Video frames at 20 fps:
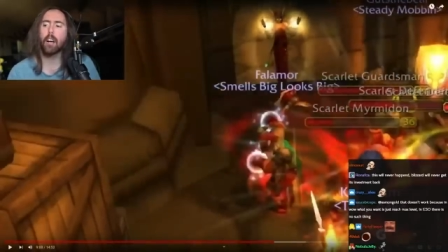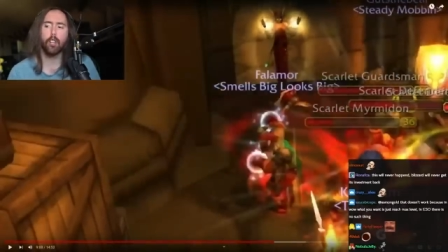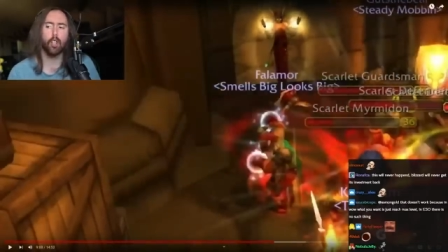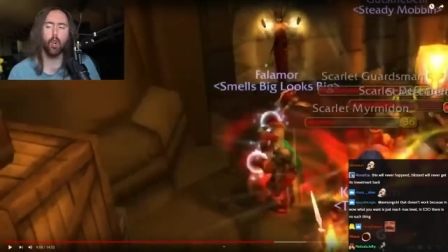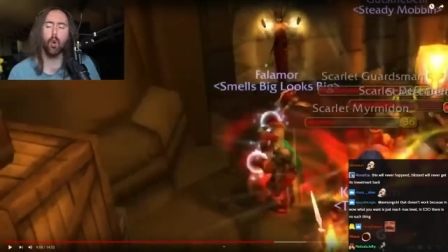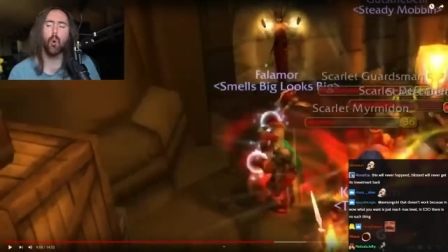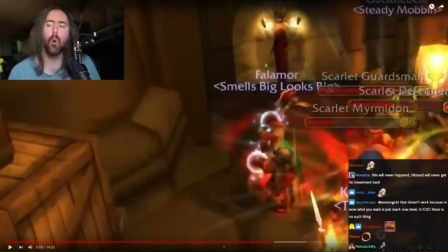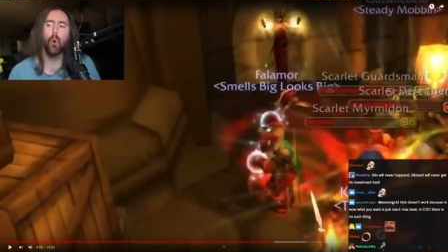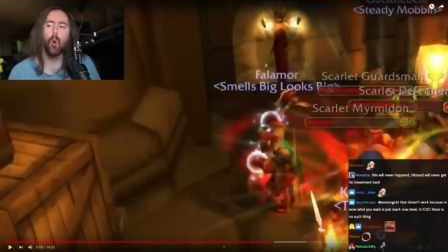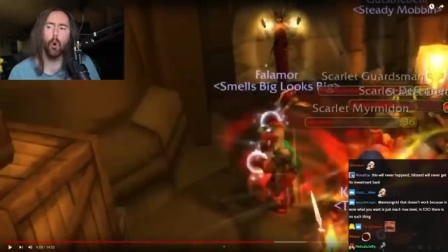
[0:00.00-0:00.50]

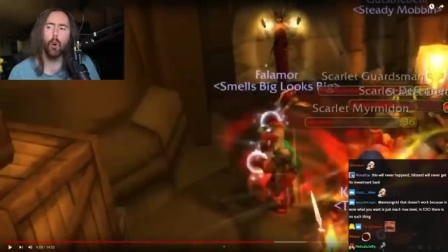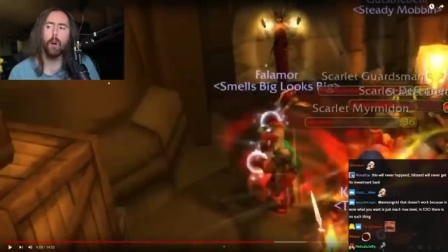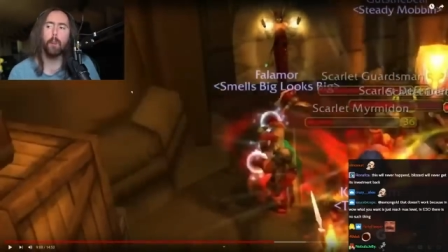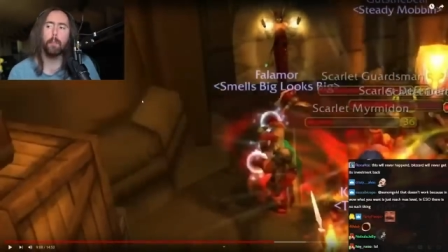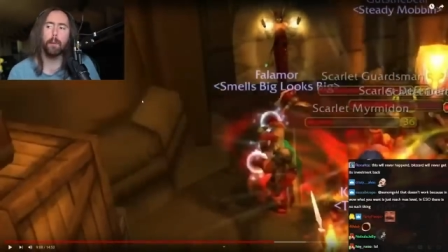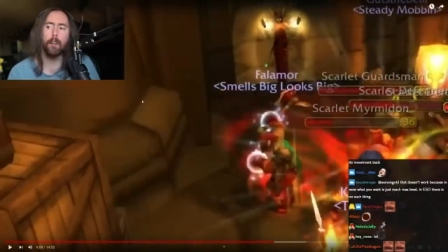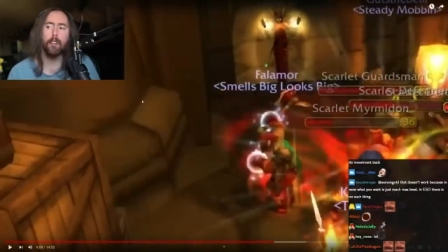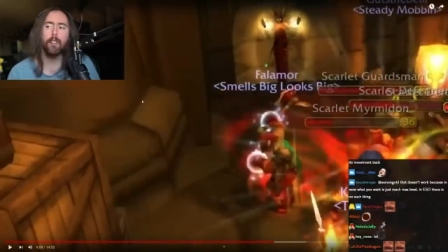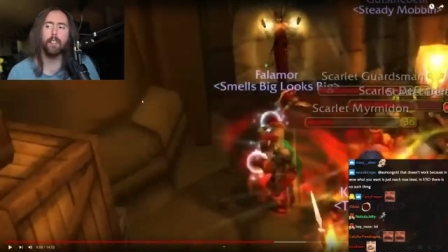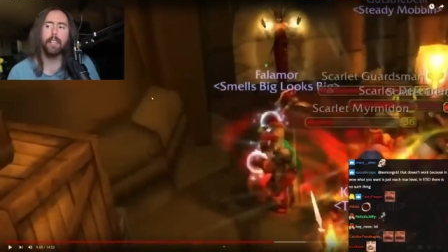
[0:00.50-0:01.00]
cool
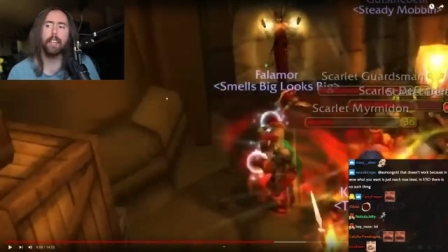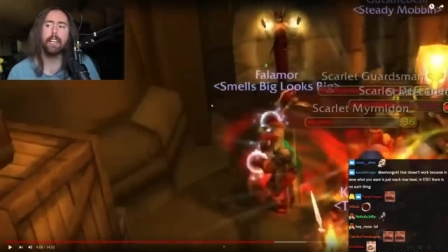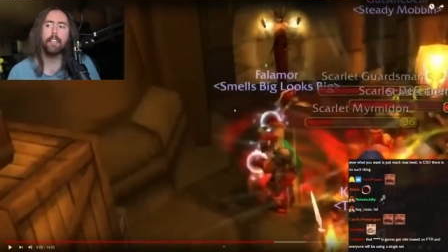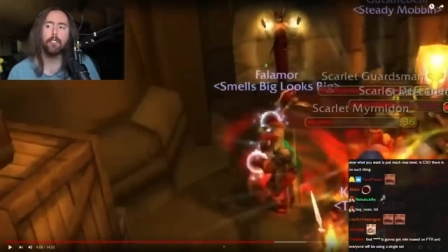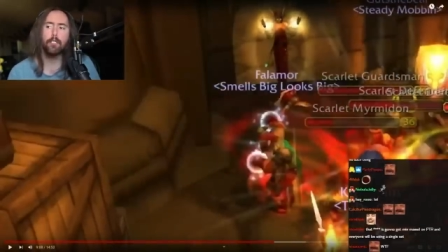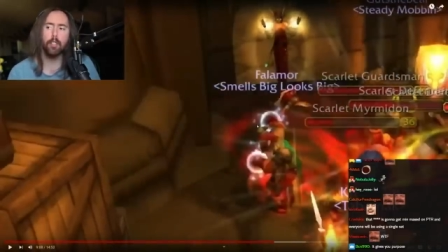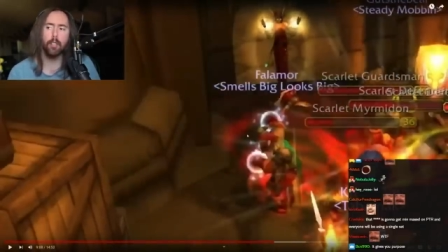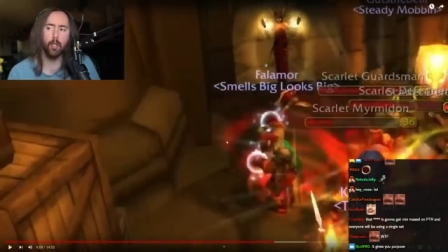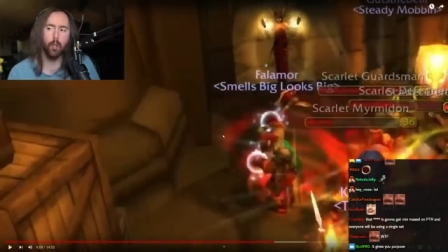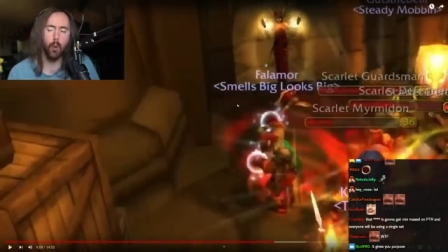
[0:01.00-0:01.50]
abilities
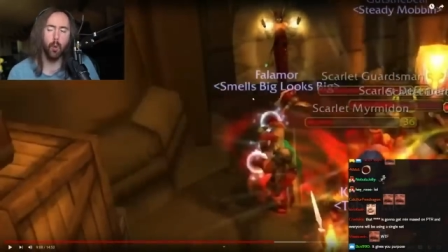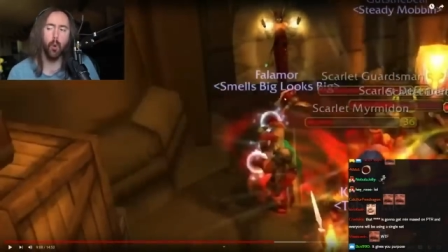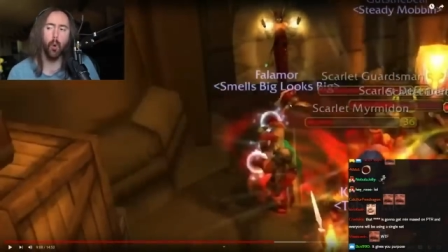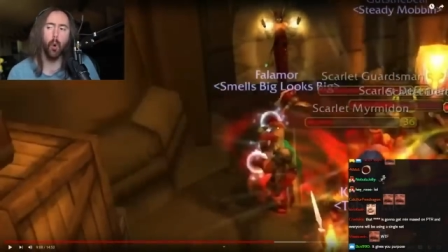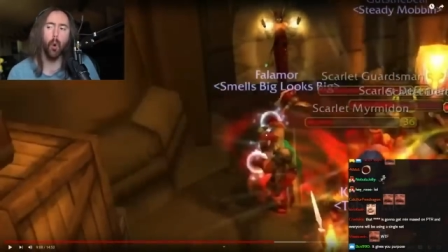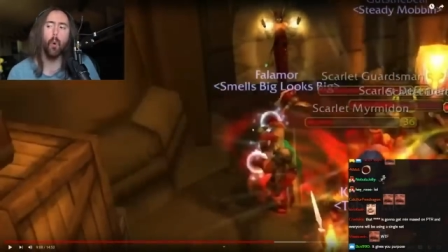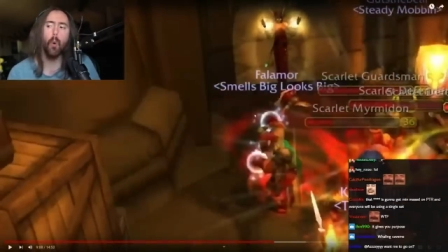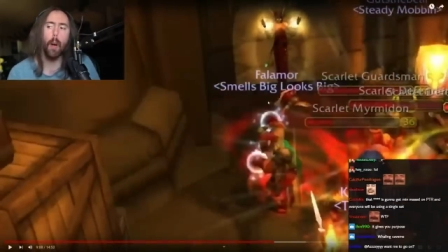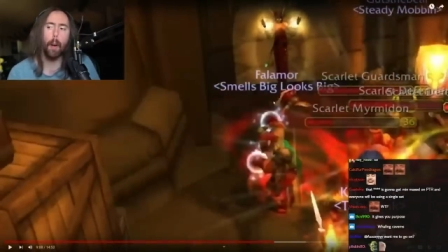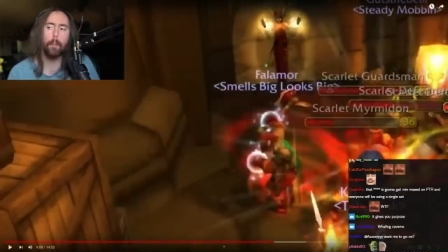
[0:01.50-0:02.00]
and
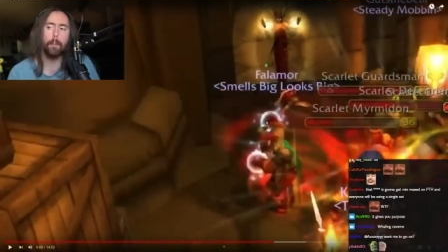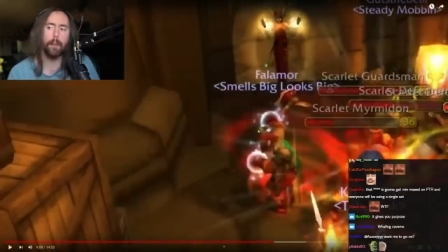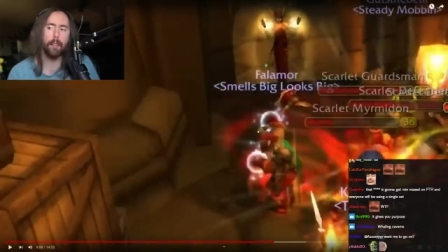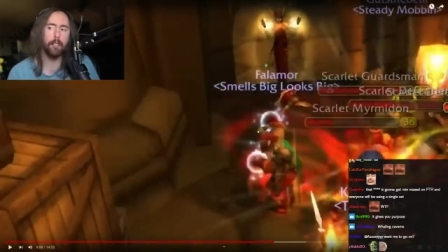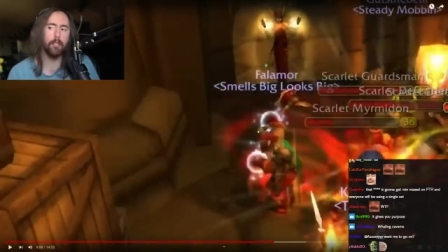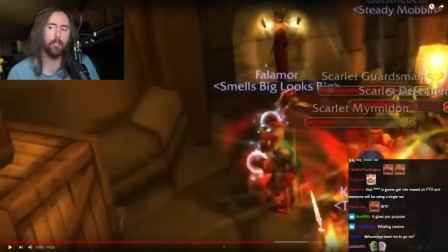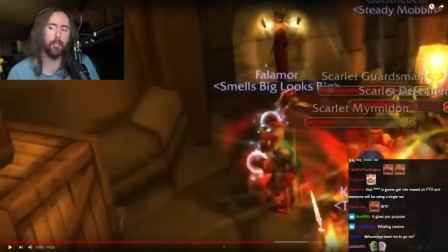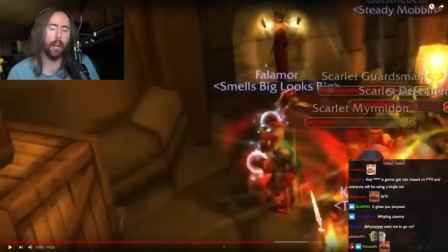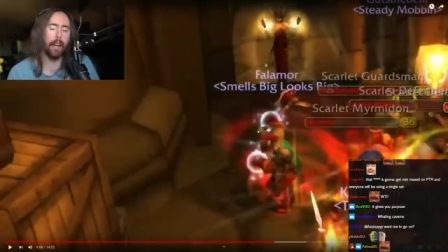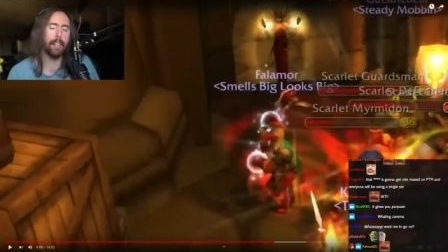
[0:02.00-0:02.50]
cool
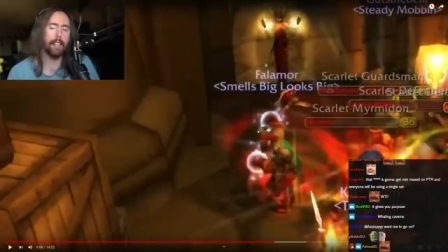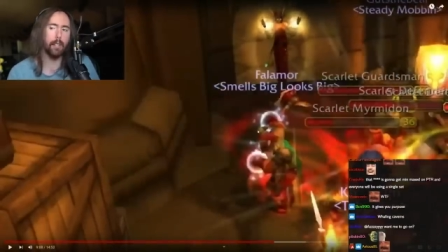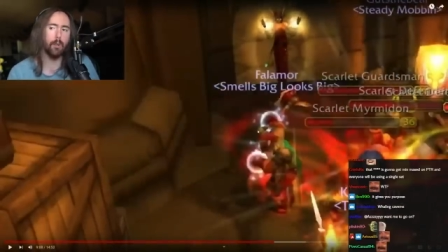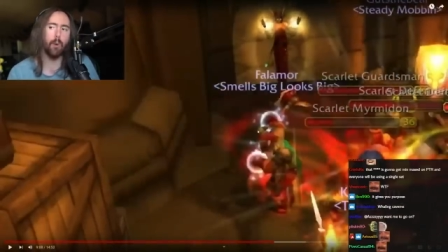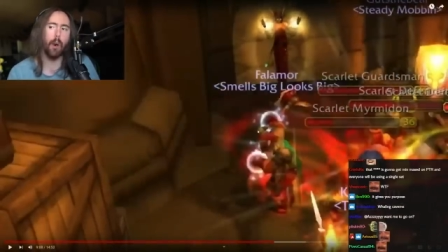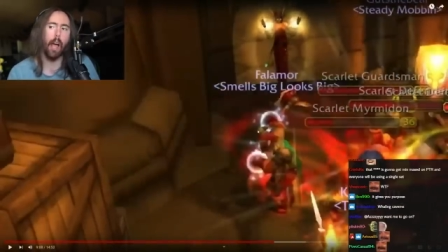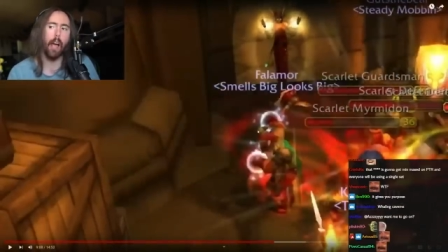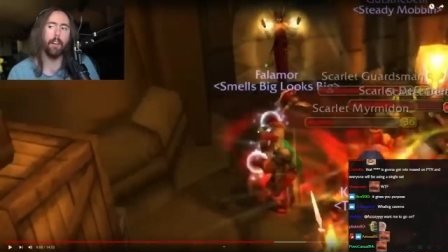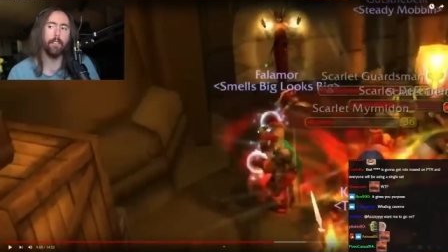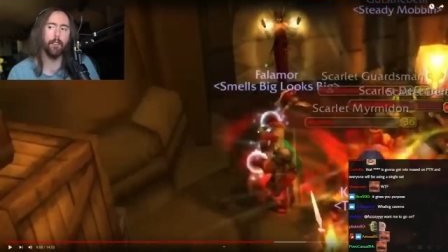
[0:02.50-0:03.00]
weapons like the
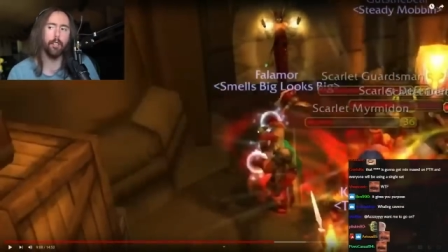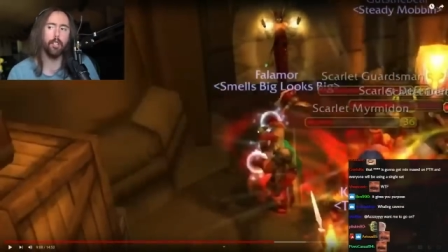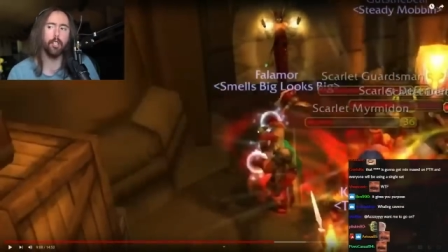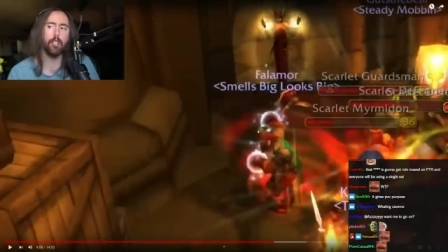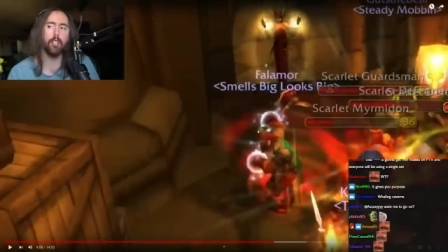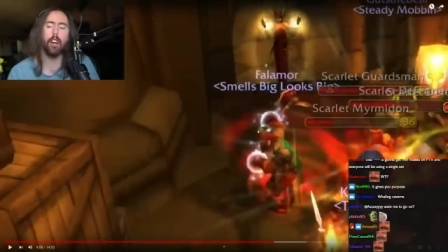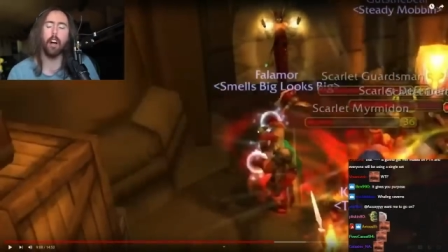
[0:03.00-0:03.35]
Ravager,